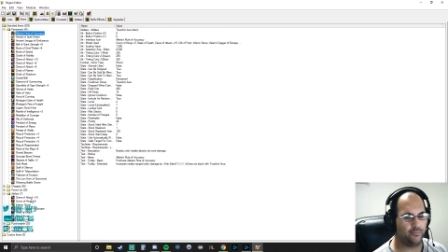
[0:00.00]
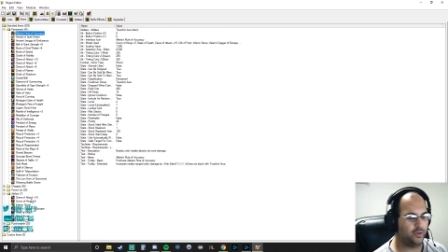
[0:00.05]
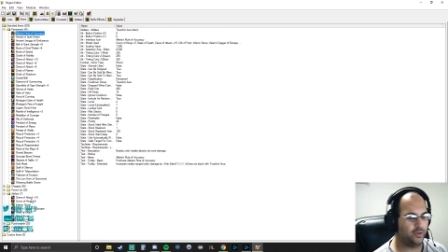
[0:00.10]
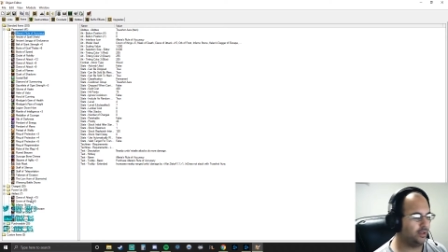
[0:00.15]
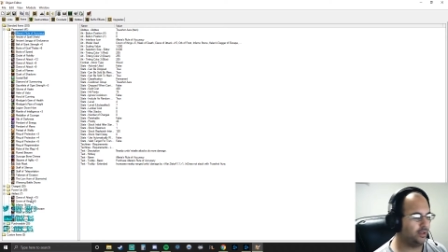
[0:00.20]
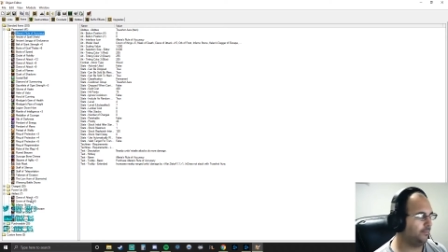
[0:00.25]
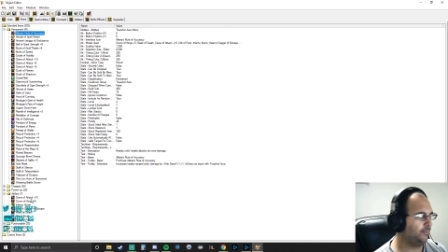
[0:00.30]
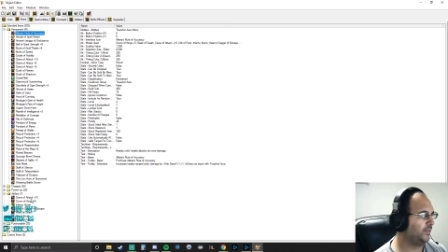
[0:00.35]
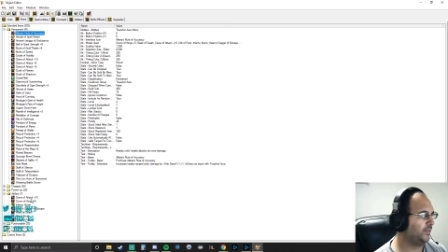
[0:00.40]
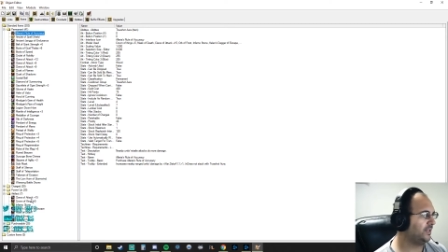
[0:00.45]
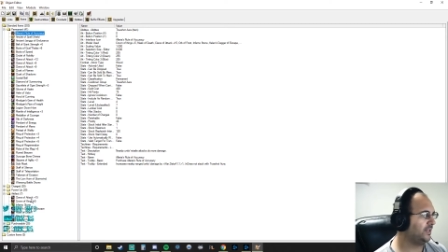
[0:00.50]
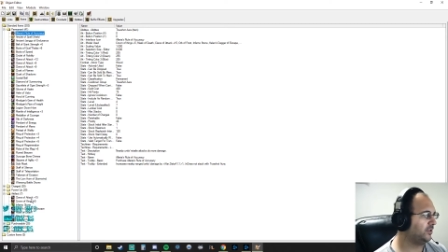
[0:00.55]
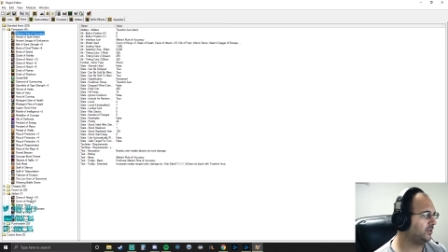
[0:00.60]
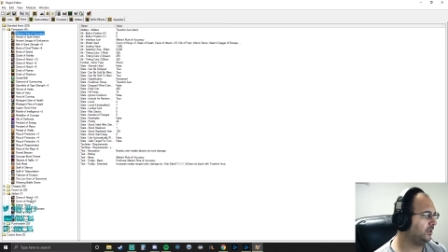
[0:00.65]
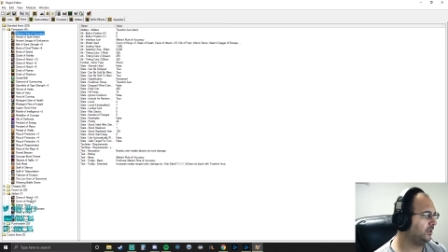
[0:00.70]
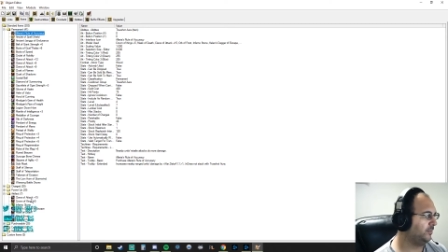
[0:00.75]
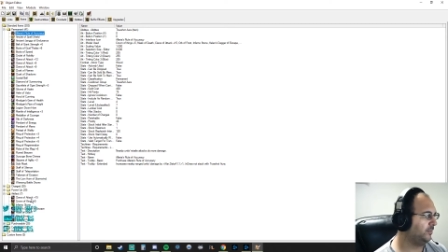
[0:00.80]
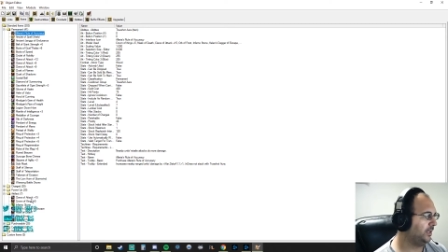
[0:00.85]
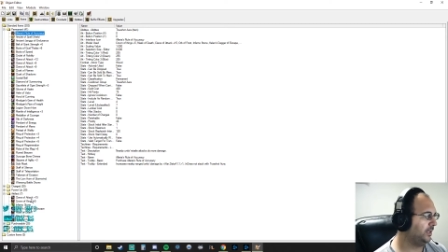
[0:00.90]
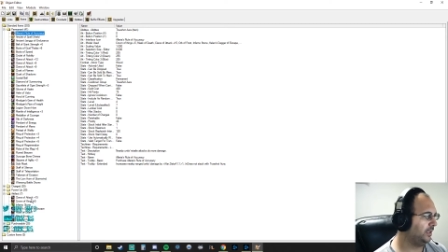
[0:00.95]
Um, that's
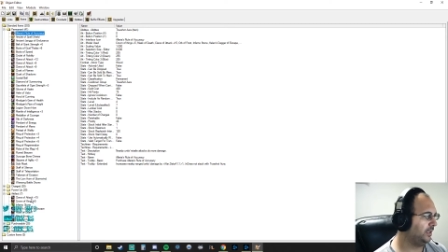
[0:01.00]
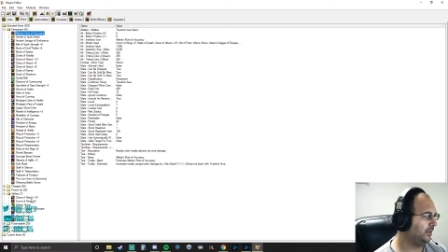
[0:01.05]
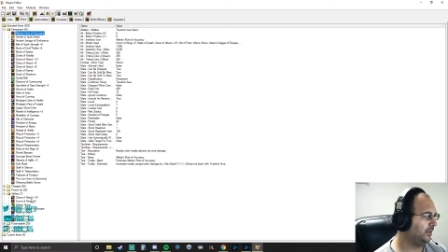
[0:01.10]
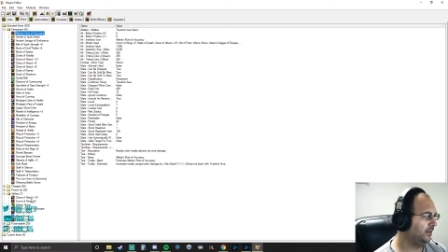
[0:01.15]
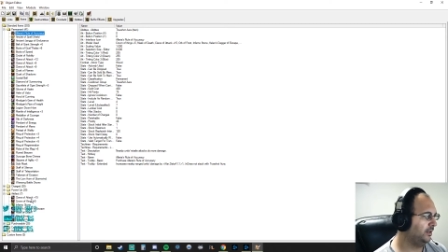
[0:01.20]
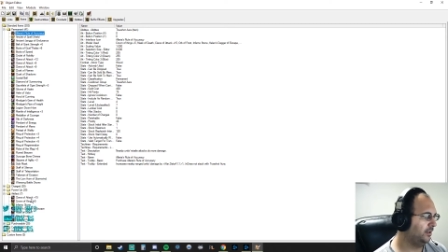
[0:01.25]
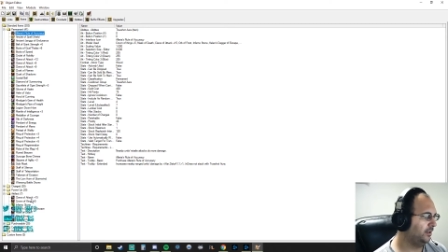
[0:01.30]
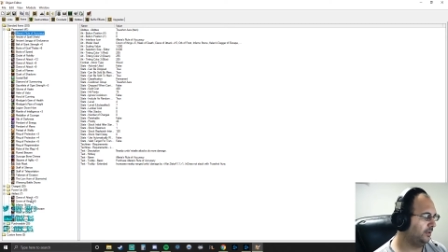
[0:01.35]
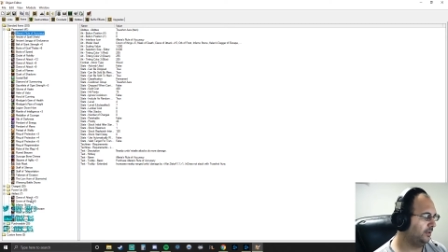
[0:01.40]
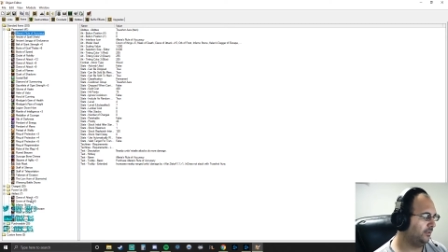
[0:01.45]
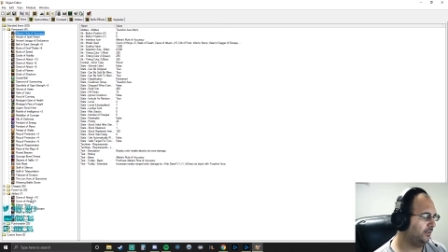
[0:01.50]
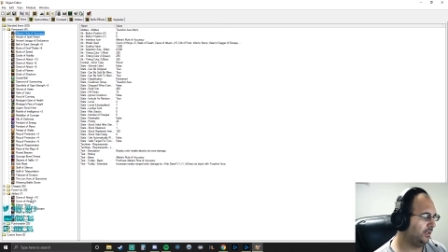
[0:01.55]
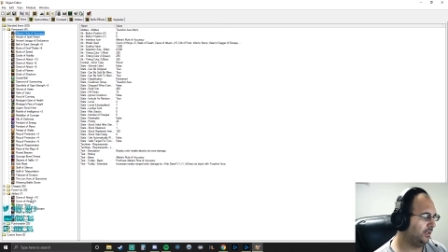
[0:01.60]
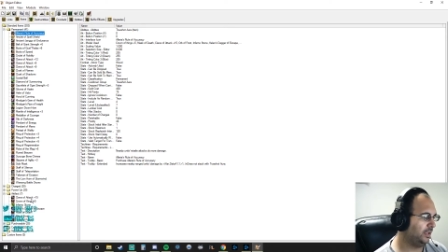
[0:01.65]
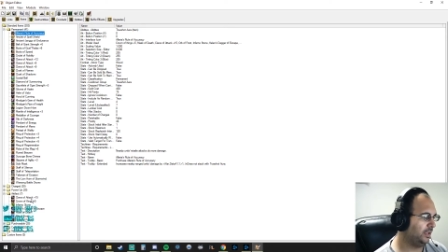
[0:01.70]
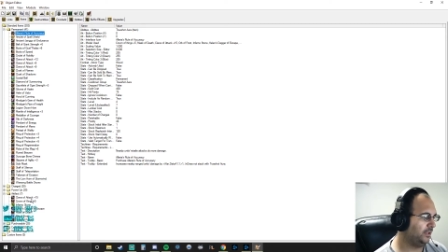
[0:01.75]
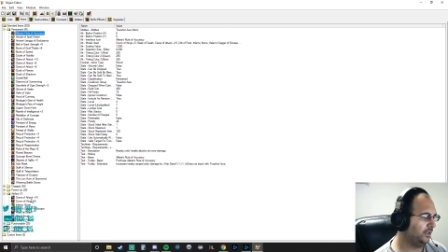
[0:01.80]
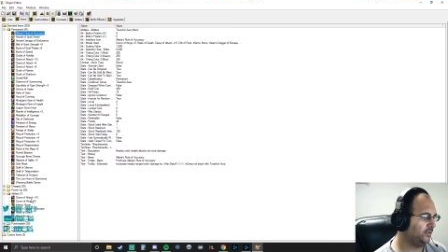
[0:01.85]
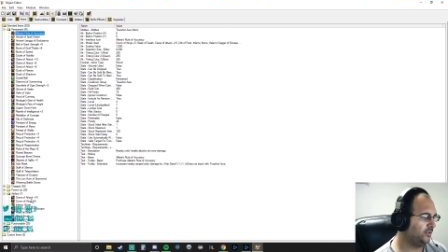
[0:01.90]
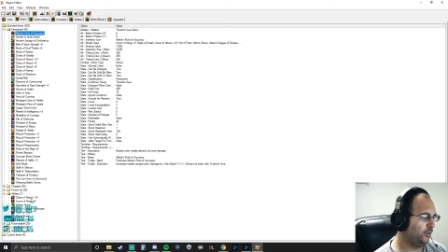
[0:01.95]
going to be
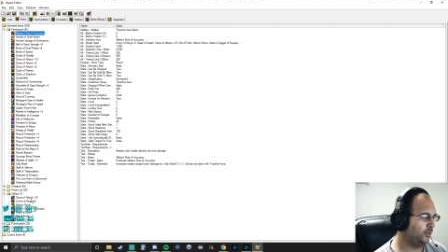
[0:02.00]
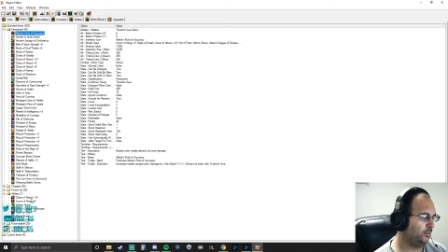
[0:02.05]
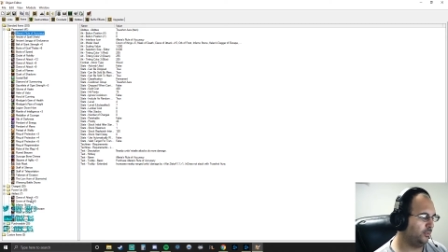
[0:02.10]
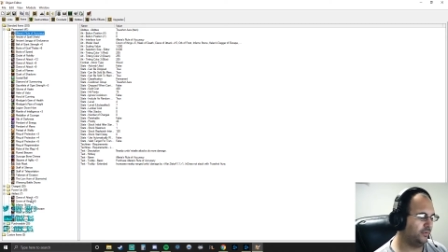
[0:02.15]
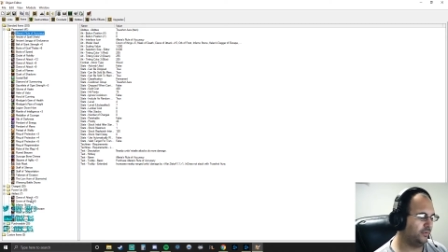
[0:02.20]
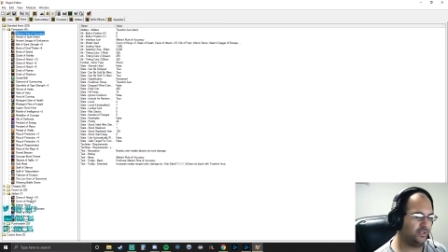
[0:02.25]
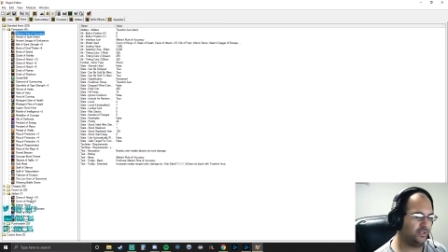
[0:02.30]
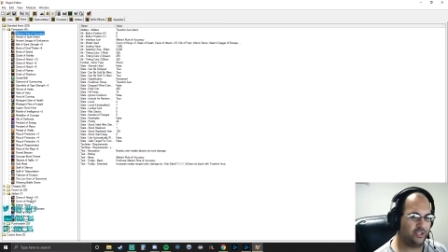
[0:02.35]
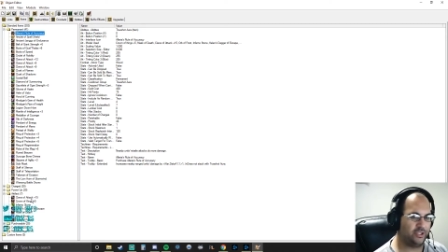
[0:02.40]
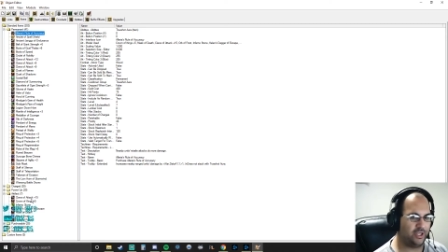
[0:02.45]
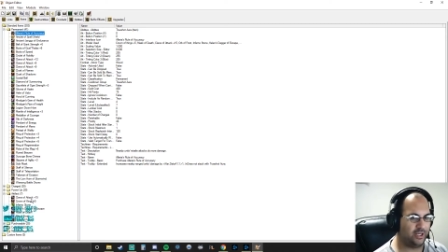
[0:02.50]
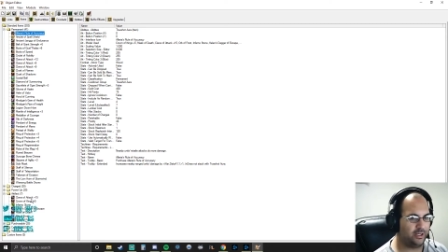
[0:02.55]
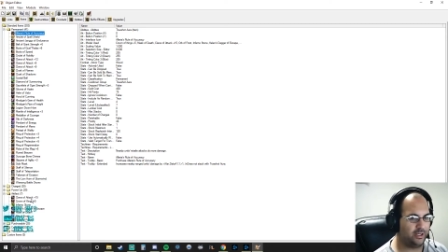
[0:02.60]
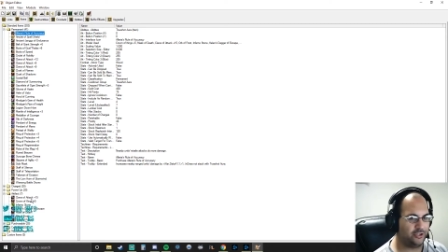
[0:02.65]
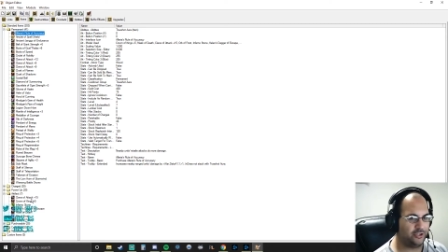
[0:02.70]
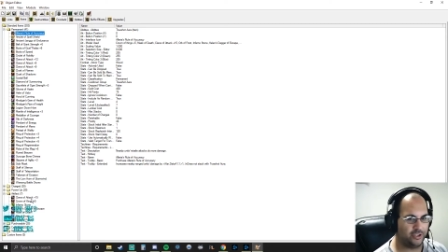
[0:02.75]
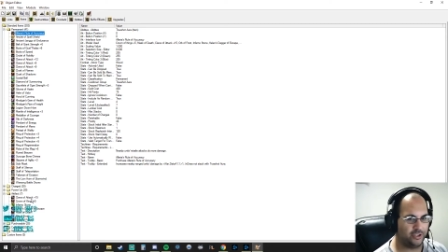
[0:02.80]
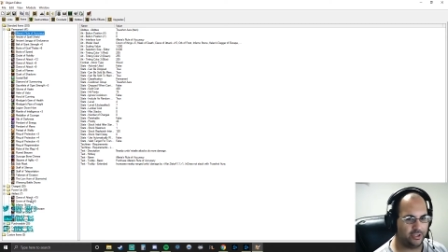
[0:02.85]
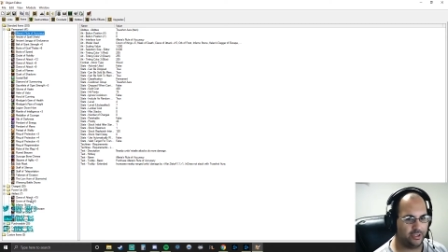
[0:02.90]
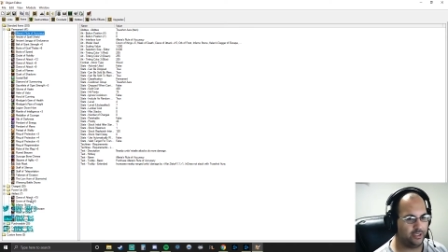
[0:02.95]
the Tome of Int
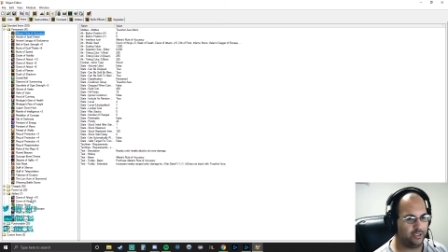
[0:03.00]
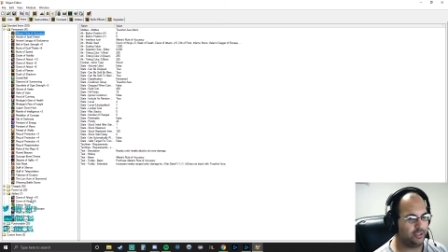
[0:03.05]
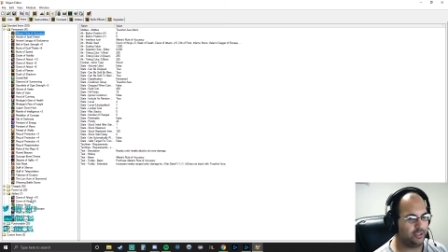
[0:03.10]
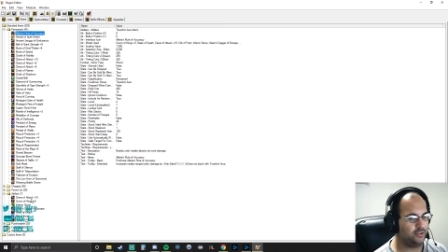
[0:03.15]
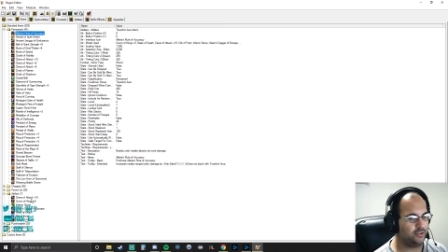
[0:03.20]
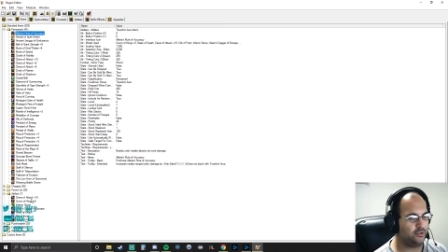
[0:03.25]
Agility,